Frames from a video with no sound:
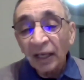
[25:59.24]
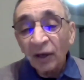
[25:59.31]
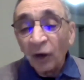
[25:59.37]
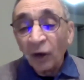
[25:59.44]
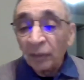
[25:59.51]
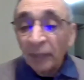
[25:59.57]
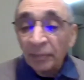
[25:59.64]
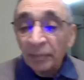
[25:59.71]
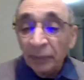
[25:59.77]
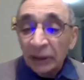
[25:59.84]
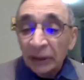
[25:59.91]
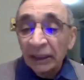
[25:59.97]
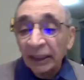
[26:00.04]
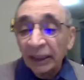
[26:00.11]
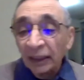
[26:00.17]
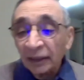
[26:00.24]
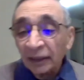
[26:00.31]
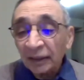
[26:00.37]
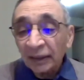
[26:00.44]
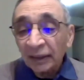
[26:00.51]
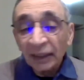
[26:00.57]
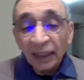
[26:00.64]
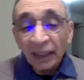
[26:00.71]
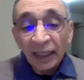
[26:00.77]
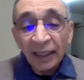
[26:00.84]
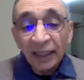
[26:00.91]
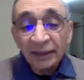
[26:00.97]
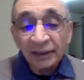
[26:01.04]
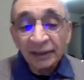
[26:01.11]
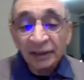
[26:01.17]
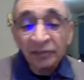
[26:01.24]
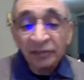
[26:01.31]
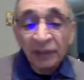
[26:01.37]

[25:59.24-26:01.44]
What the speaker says: on my birthday, I received